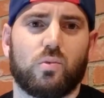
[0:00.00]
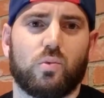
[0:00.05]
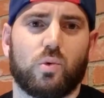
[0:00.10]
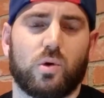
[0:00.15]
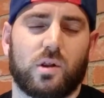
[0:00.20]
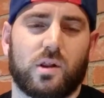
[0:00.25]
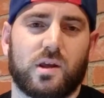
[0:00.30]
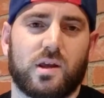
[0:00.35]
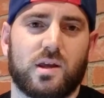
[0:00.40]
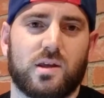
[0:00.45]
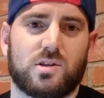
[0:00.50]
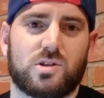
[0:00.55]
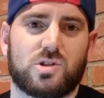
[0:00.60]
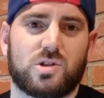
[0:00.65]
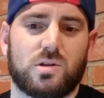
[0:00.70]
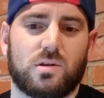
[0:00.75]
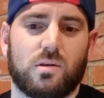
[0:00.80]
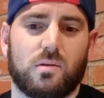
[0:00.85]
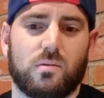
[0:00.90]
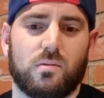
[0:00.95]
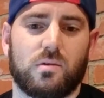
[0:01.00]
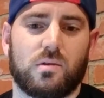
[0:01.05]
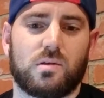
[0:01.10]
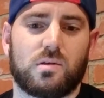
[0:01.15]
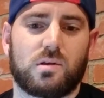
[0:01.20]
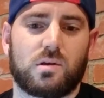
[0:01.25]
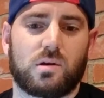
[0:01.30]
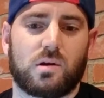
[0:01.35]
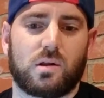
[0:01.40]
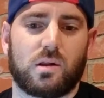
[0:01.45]
really his
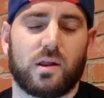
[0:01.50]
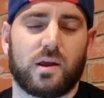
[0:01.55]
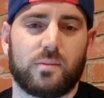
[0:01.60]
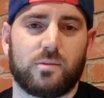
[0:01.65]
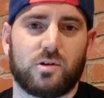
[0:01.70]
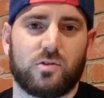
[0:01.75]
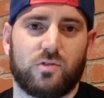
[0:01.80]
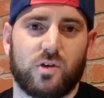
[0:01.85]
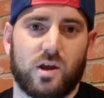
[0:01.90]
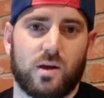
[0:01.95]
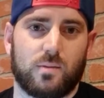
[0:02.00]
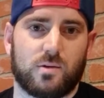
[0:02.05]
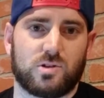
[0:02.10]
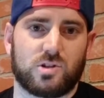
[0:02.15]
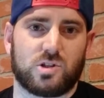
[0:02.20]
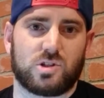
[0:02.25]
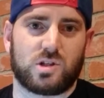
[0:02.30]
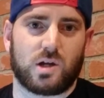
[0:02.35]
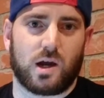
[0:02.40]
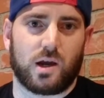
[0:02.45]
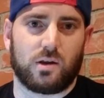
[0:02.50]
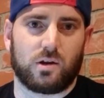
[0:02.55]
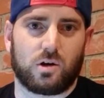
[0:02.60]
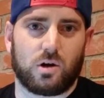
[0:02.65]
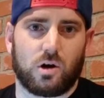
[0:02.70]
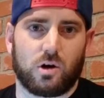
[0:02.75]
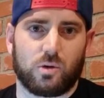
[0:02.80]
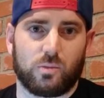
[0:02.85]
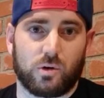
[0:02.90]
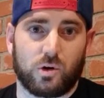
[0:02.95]
claim to fame is his tie to
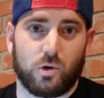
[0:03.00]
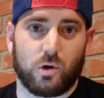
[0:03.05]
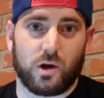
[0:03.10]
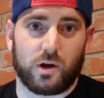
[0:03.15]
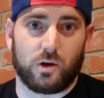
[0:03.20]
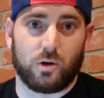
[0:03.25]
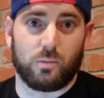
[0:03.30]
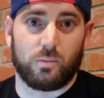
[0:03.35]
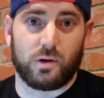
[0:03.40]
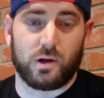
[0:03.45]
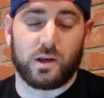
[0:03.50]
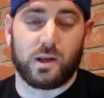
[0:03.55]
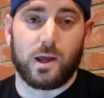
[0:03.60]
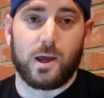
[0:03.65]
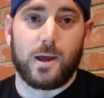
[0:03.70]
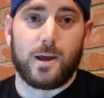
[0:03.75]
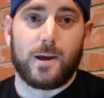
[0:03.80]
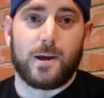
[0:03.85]
Conor McGregor, but